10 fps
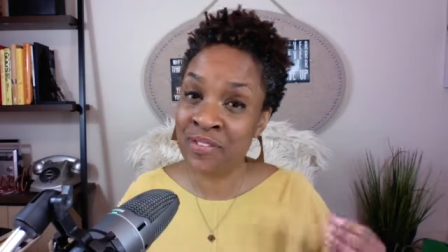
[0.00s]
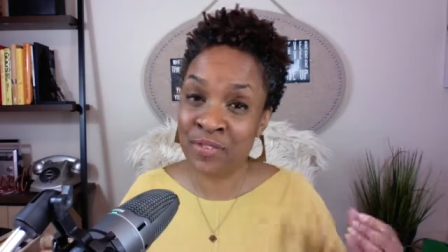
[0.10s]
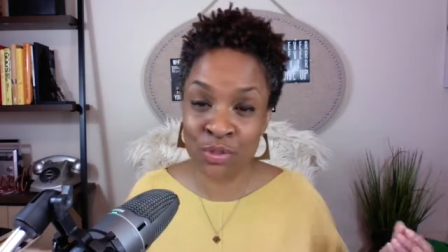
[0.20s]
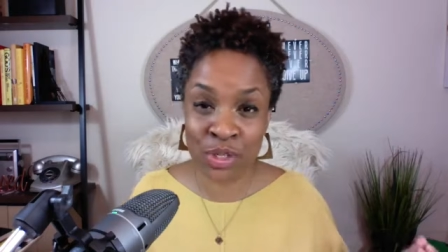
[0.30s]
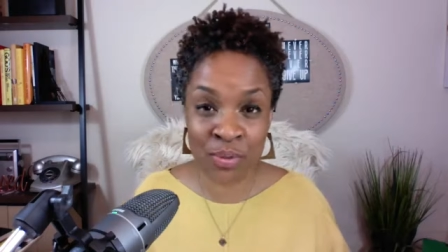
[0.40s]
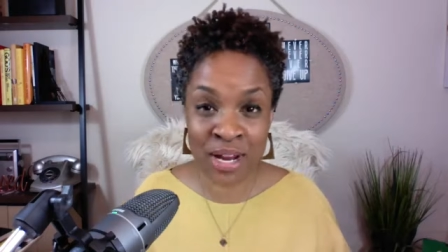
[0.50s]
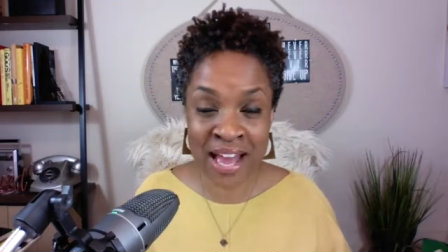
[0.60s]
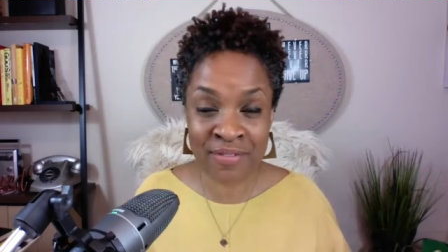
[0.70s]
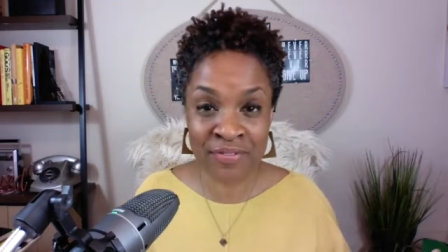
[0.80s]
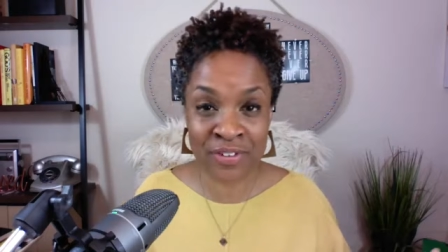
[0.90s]
If you don't
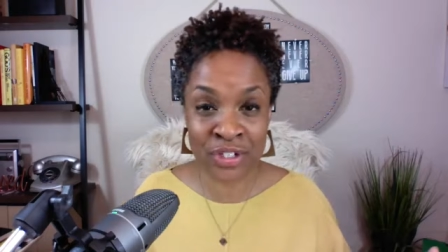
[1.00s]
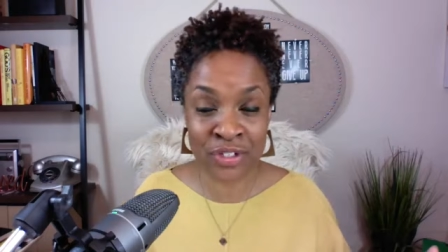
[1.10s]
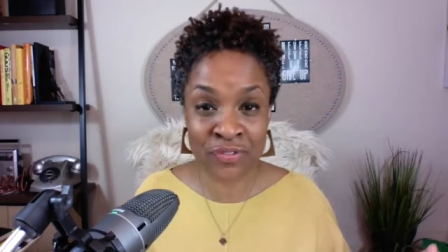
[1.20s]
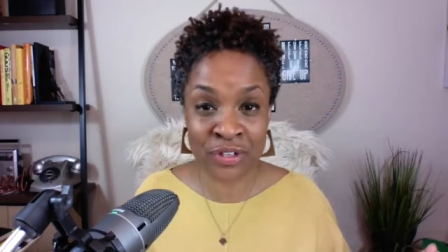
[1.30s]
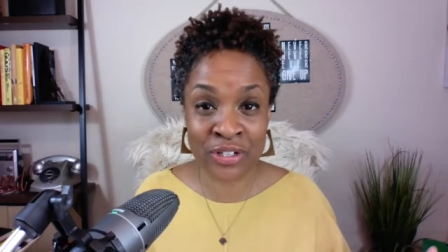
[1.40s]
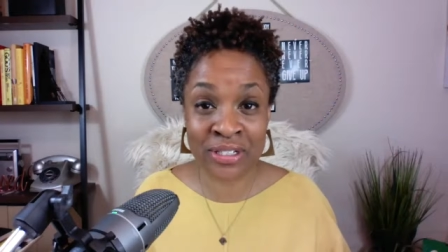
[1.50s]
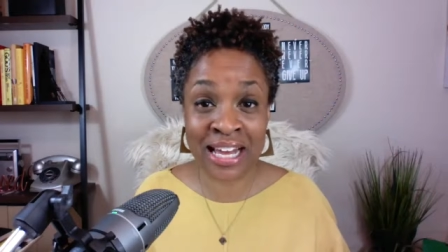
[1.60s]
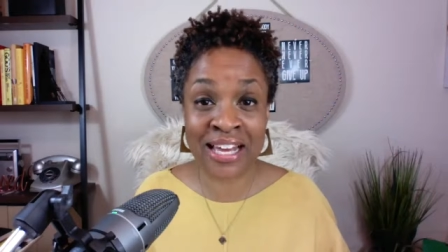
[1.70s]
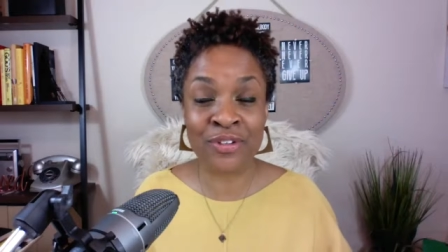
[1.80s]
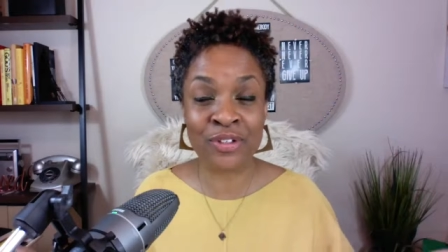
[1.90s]
have a vision for your
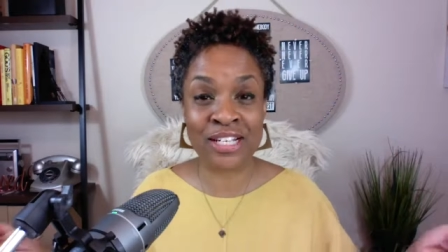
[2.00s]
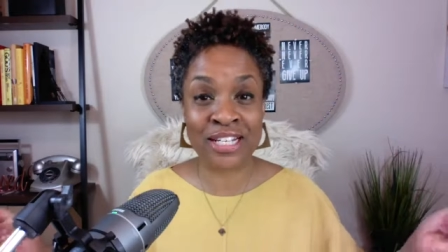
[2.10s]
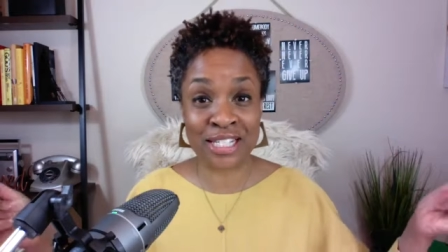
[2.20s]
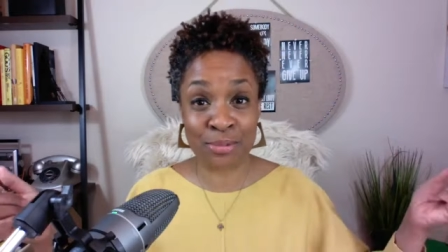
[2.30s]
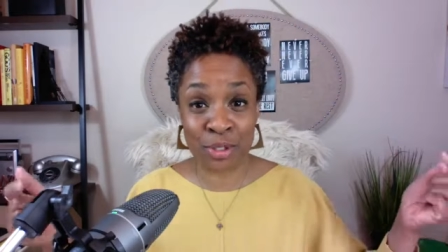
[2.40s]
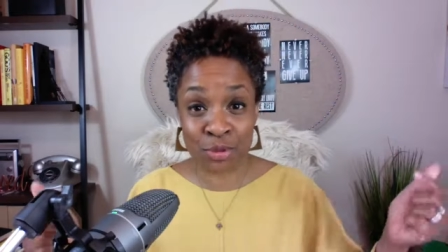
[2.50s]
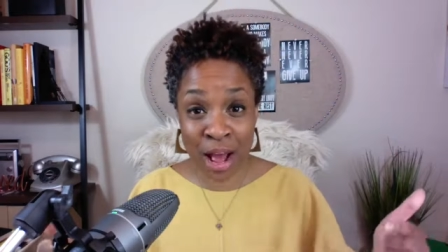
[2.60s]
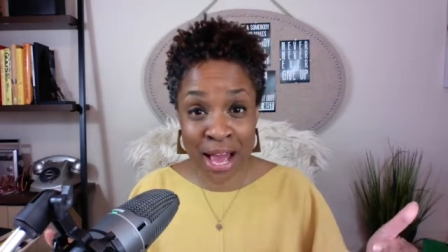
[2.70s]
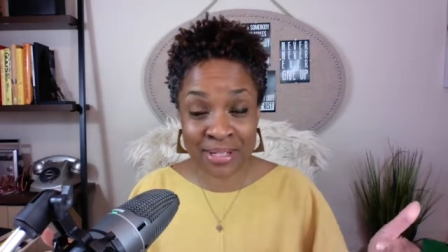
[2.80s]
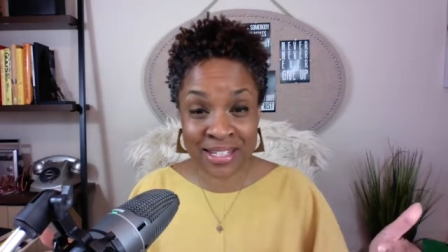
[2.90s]
life, you'll need to
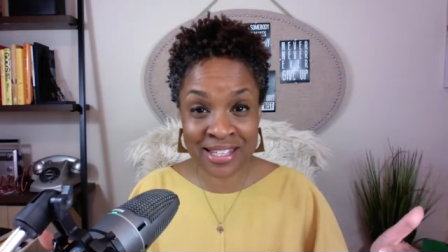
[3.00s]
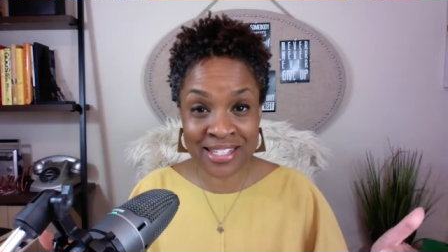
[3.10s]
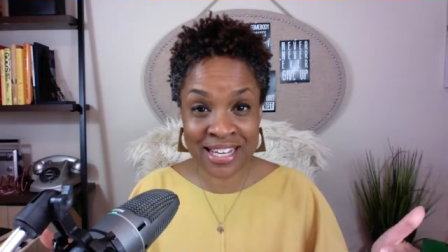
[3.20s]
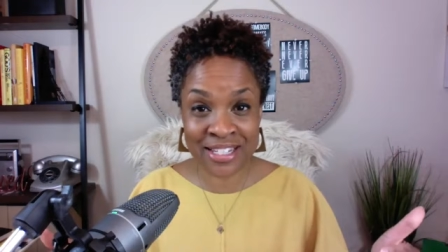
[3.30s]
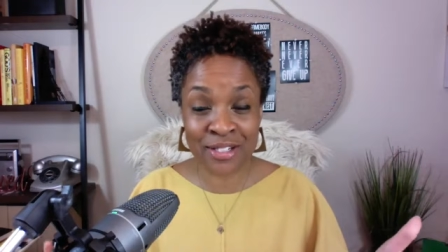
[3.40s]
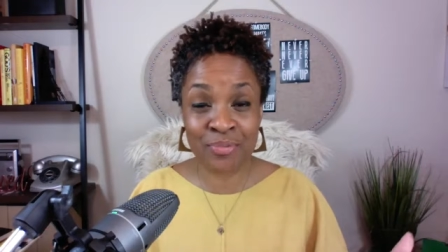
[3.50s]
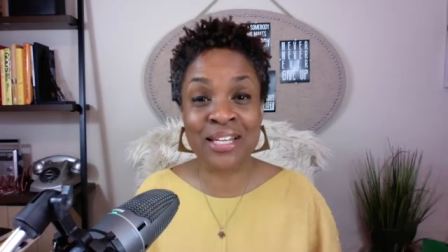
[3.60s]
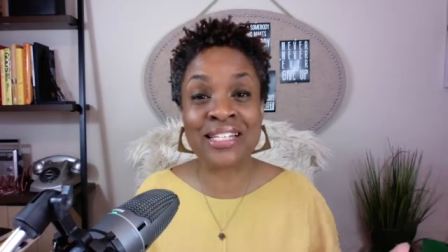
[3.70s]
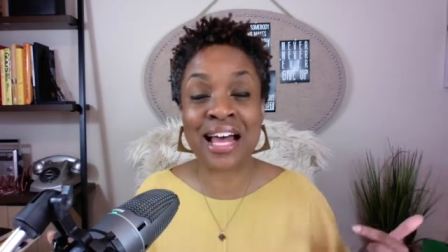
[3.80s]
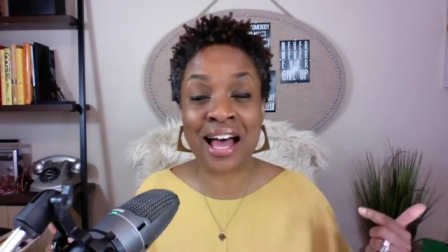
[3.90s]
subscribe to this station,
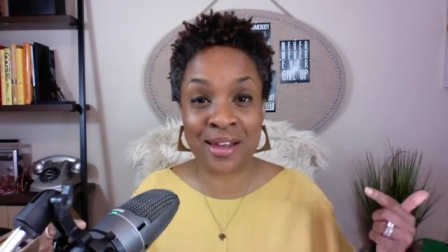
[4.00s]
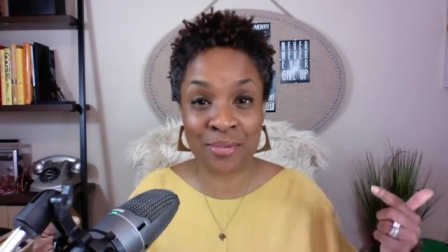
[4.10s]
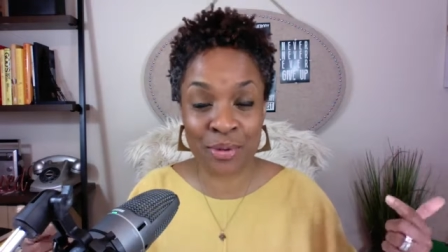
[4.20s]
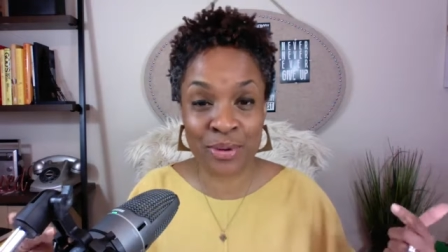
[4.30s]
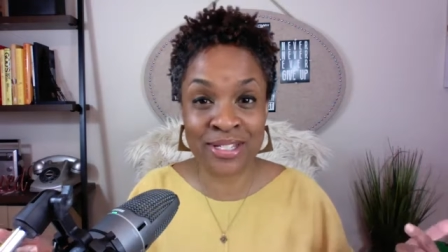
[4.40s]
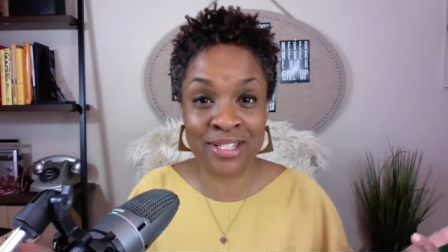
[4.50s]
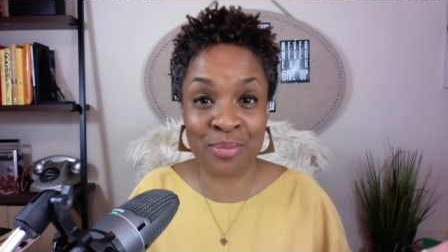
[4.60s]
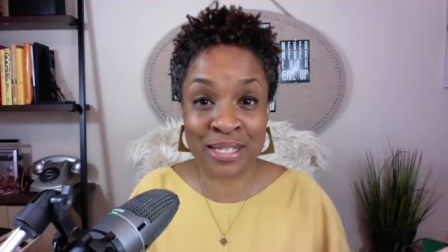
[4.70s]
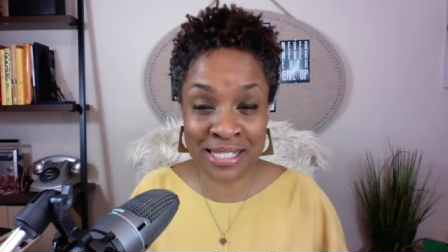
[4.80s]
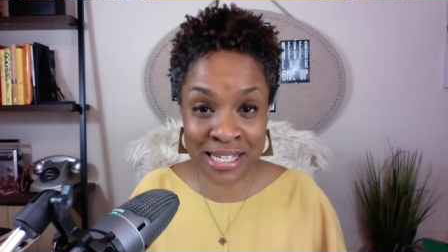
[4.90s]
because I am going
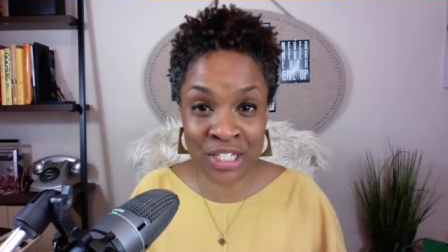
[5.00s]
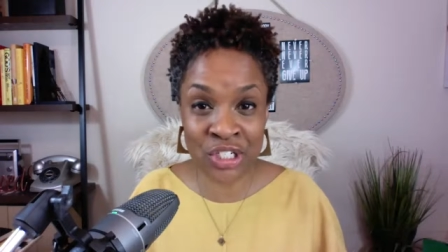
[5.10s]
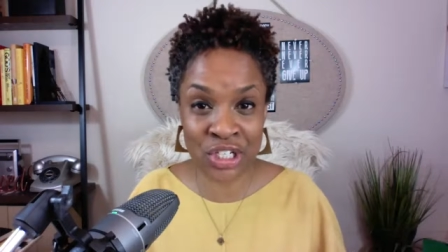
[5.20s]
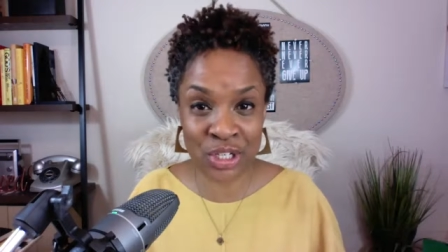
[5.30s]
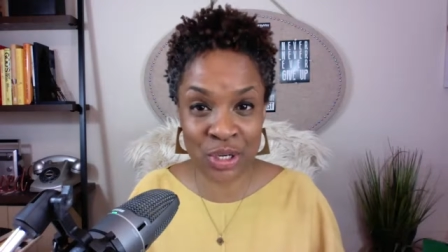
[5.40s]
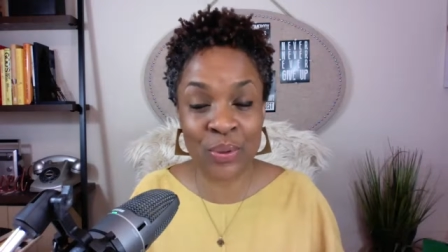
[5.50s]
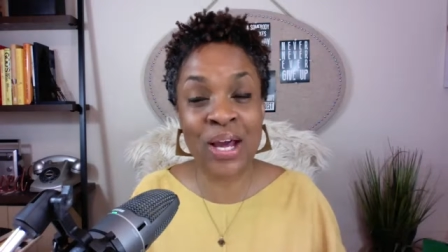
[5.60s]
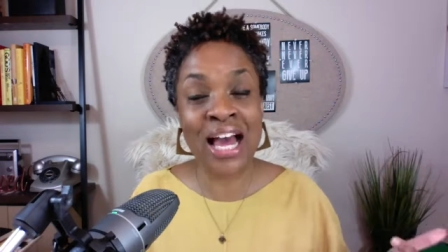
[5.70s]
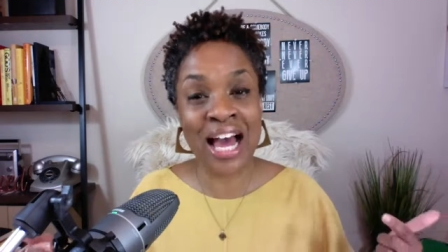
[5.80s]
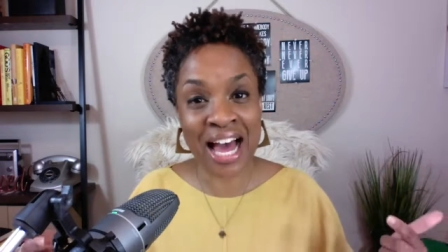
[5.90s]
to be teaching you
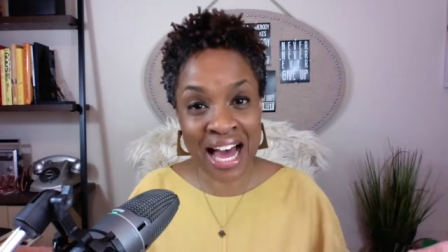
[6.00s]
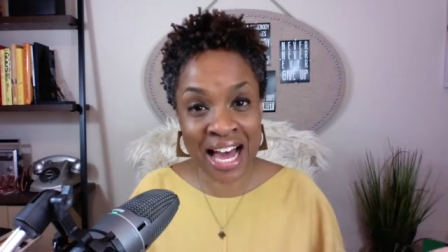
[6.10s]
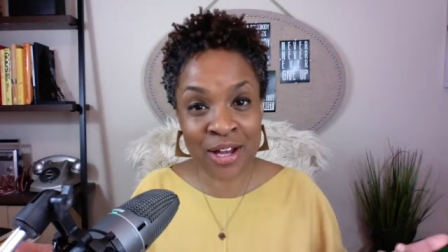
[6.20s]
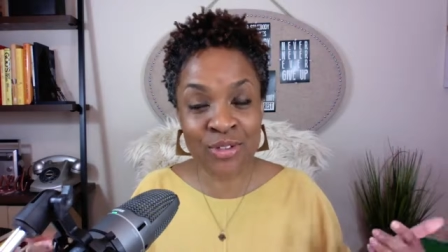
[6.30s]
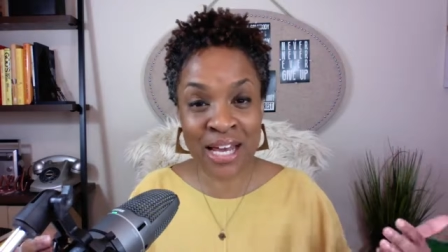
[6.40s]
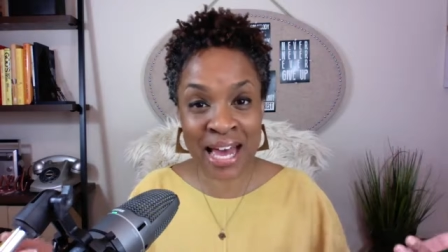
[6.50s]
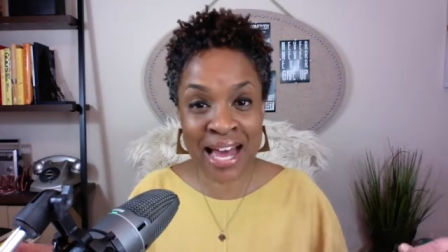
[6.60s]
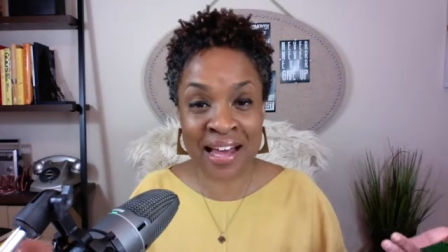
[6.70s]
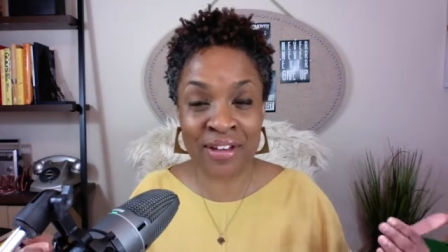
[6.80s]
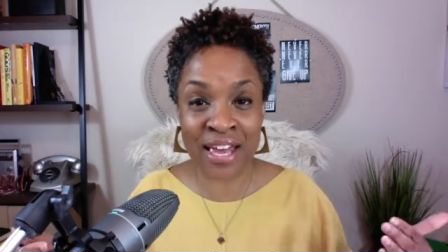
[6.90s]
how to
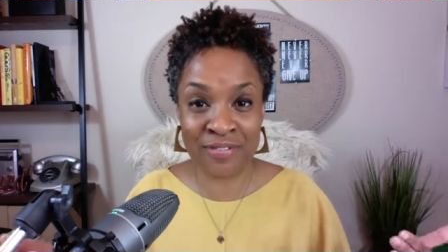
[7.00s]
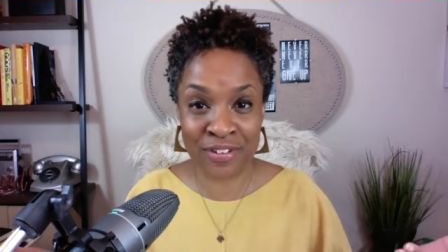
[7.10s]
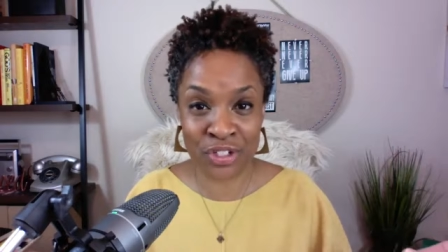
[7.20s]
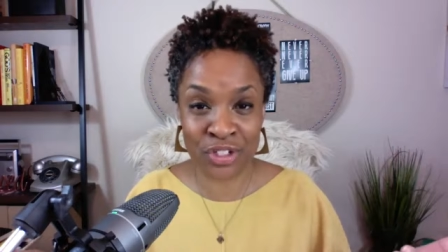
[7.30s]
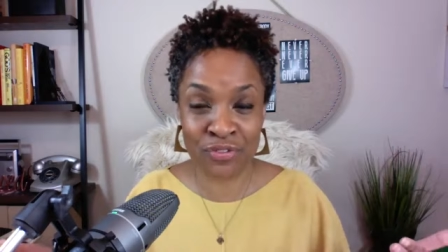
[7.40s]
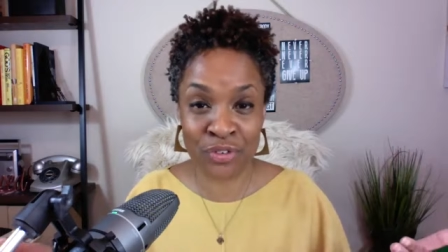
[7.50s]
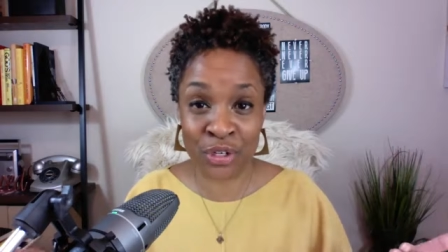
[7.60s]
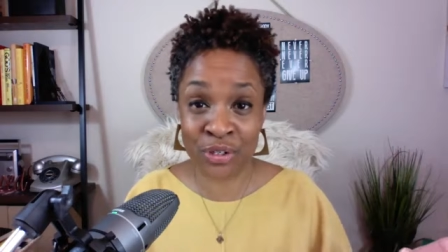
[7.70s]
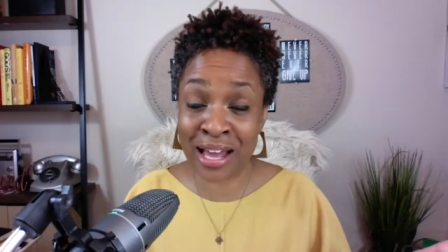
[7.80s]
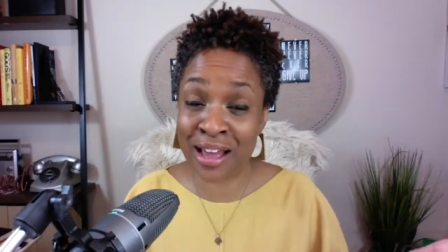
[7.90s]
have a vision
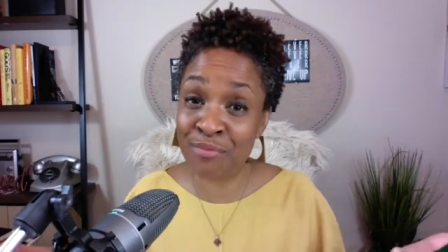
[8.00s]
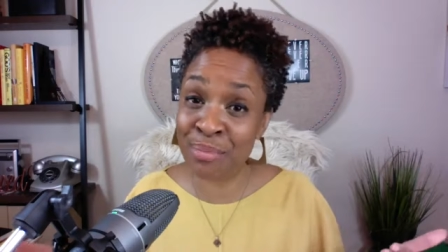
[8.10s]
for your life,